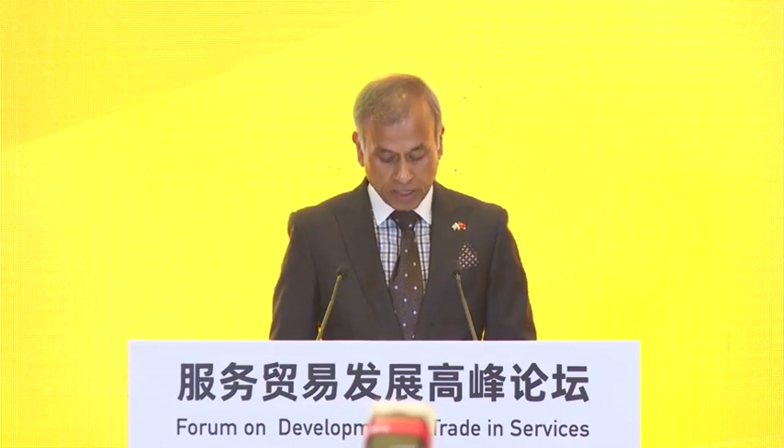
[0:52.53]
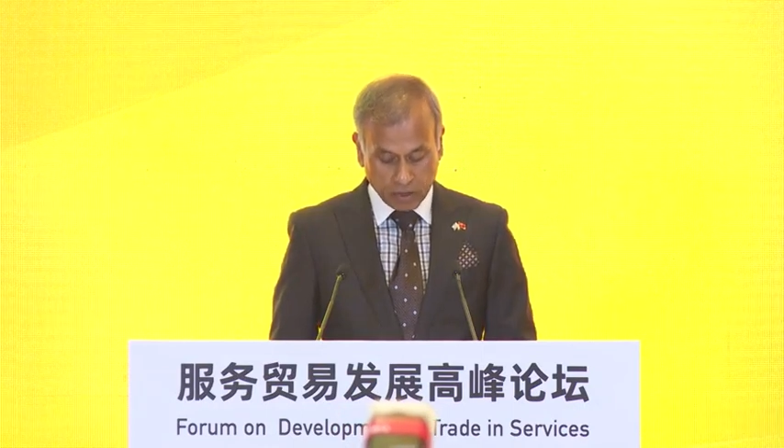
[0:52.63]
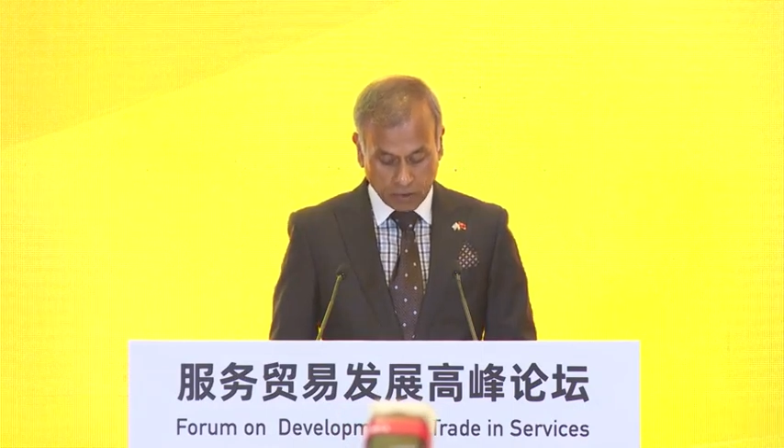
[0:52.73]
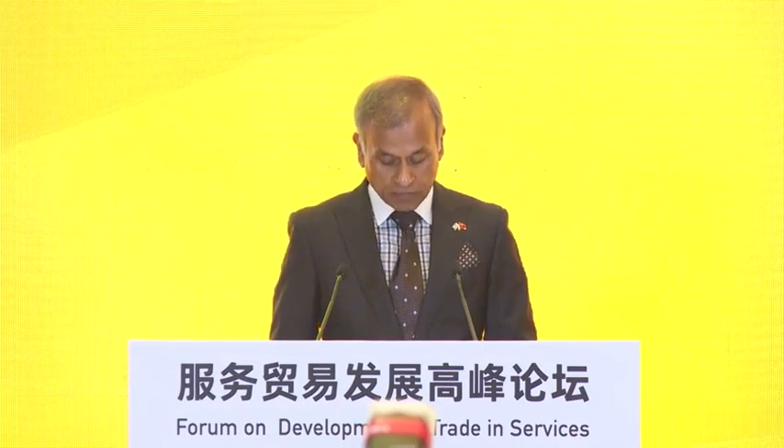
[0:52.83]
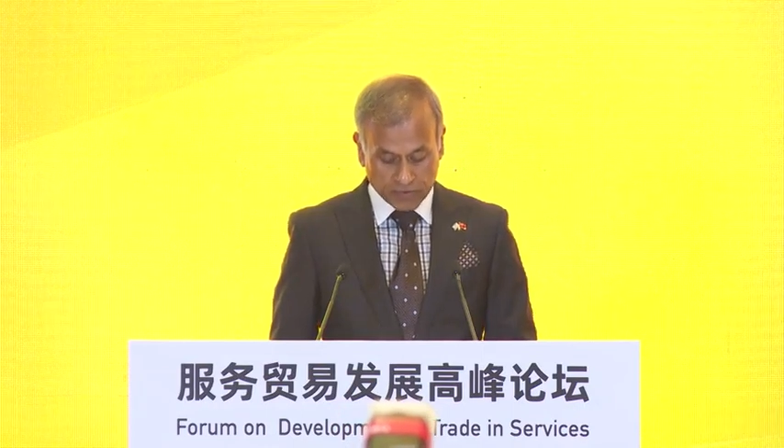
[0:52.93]

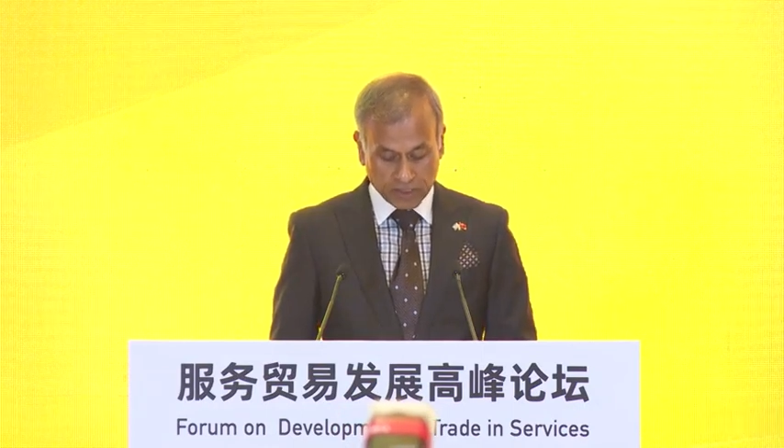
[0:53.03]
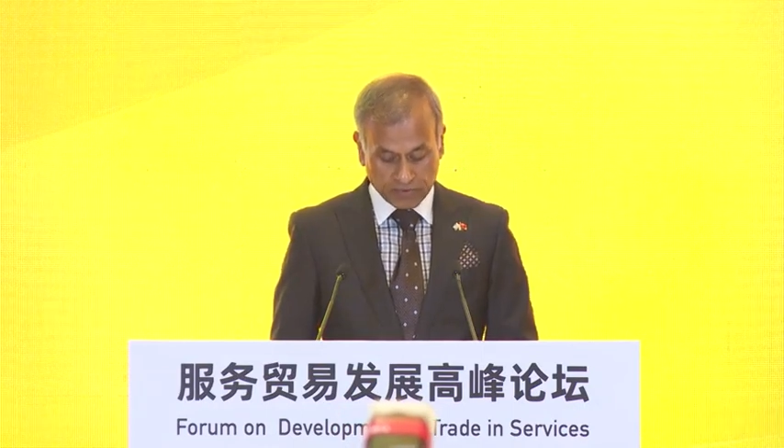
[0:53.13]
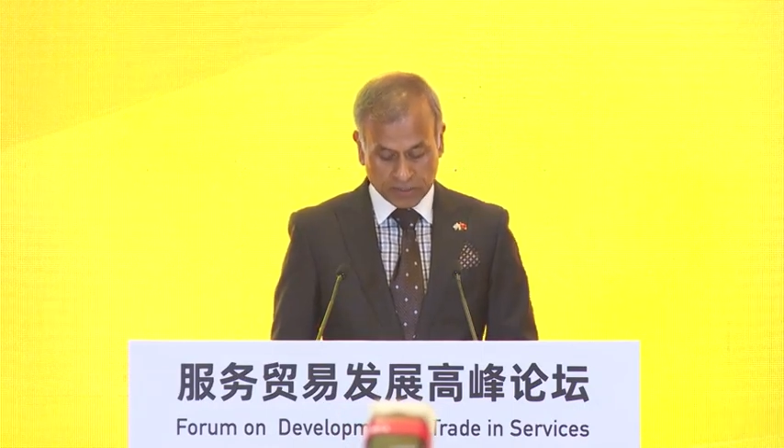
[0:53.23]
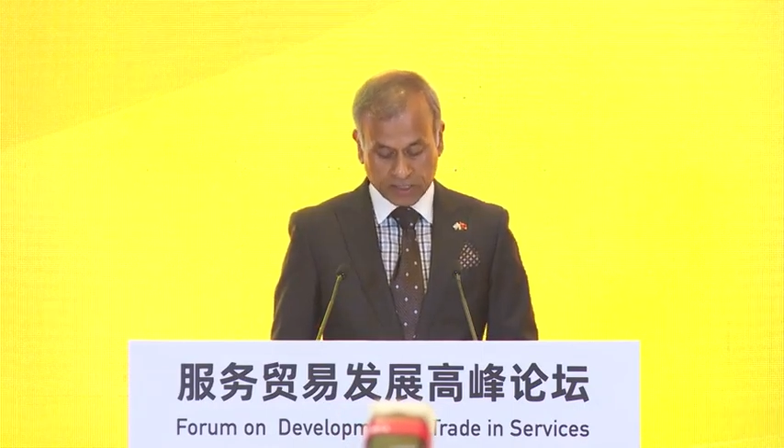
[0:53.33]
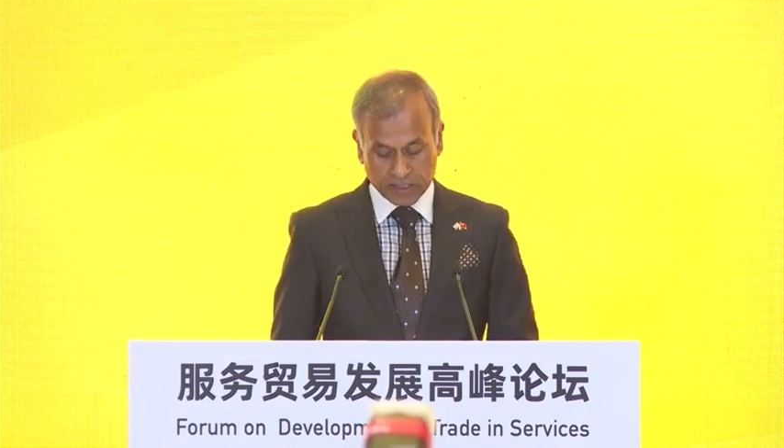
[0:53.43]
of
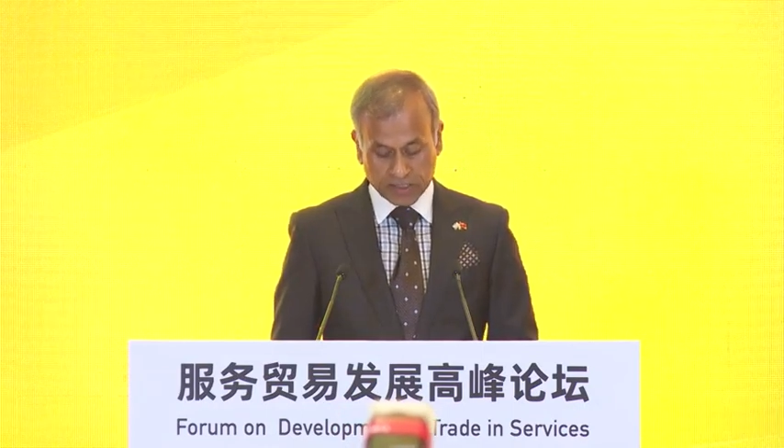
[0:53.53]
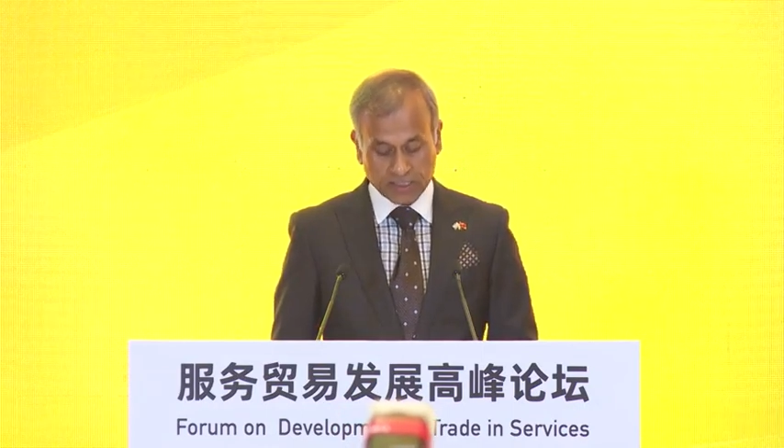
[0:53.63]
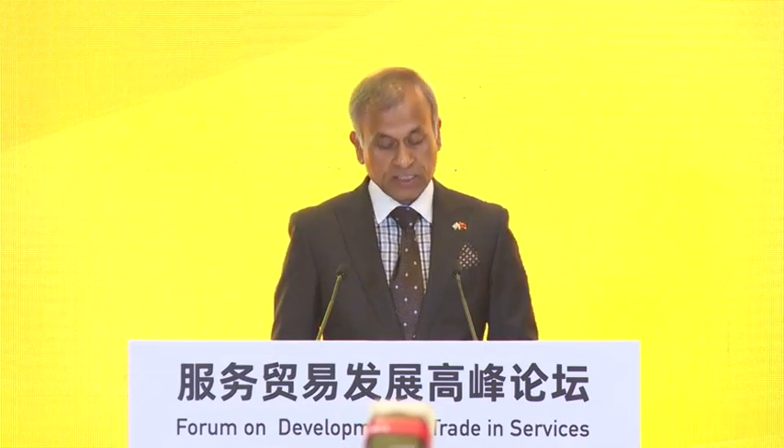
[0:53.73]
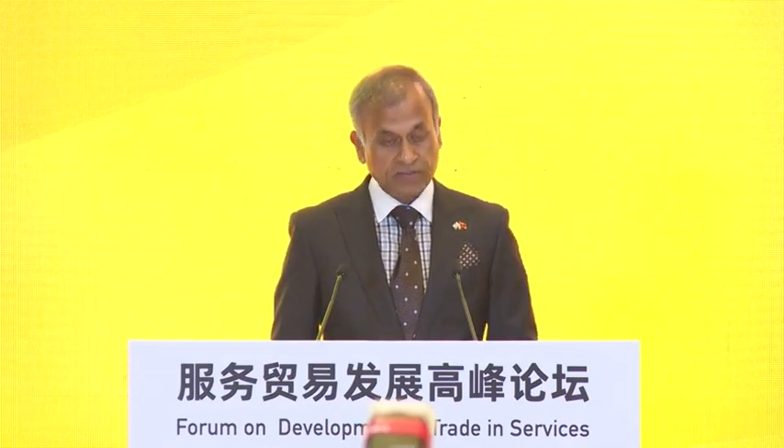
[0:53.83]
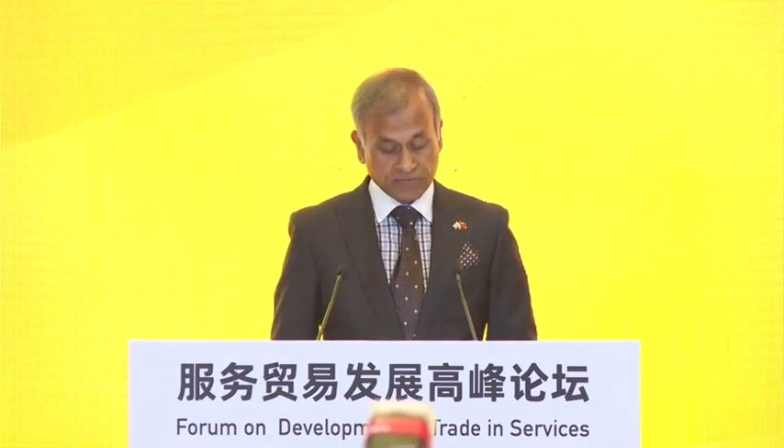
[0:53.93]
Services,
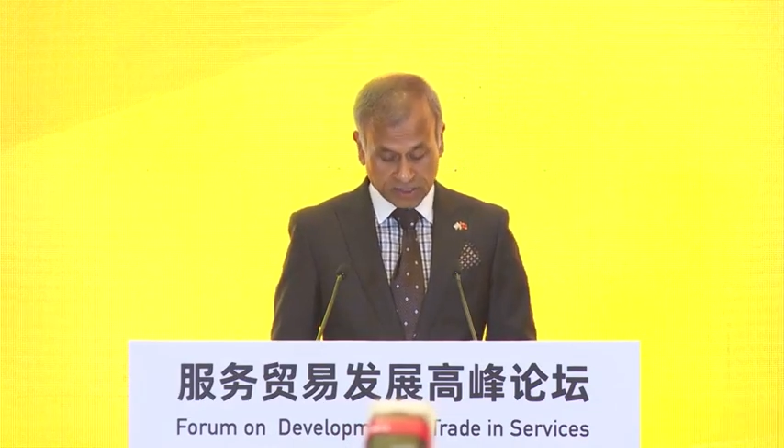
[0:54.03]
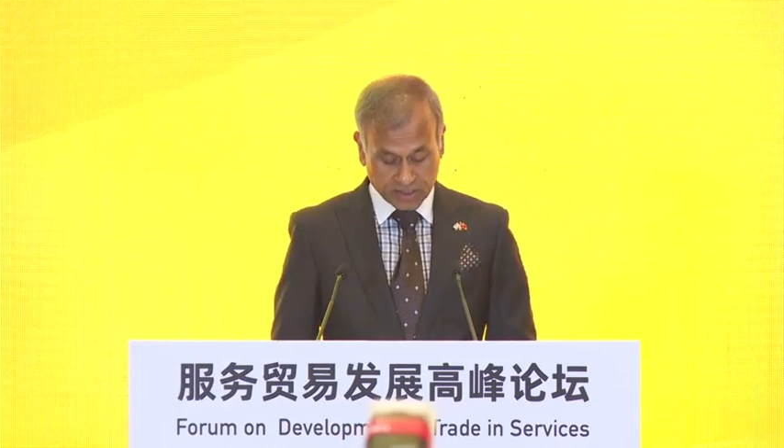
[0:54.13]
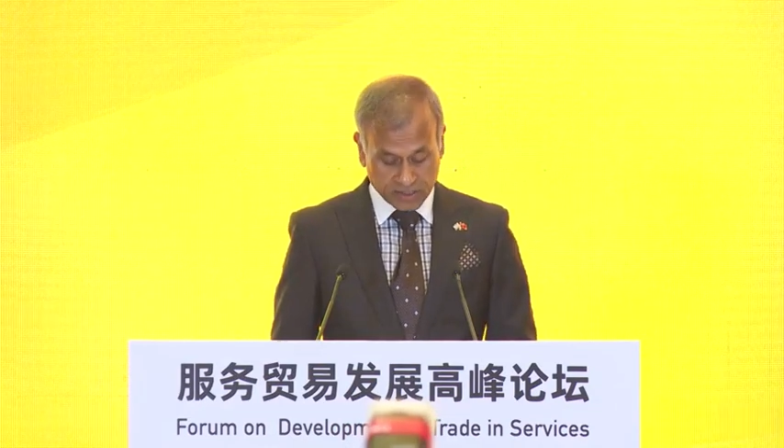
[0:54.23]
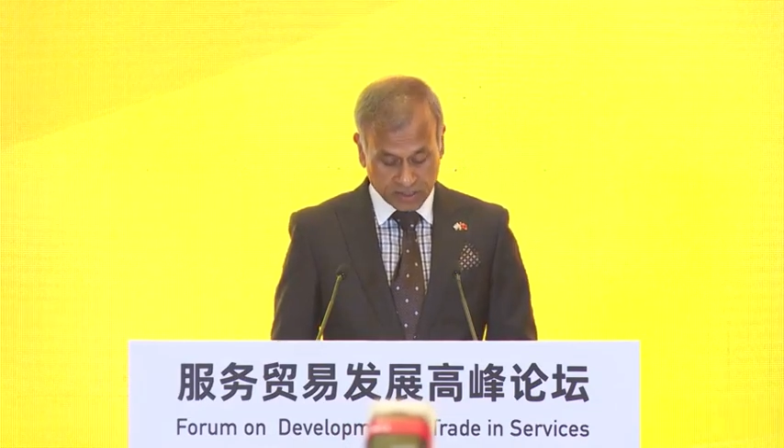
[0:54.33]
CIFTIS,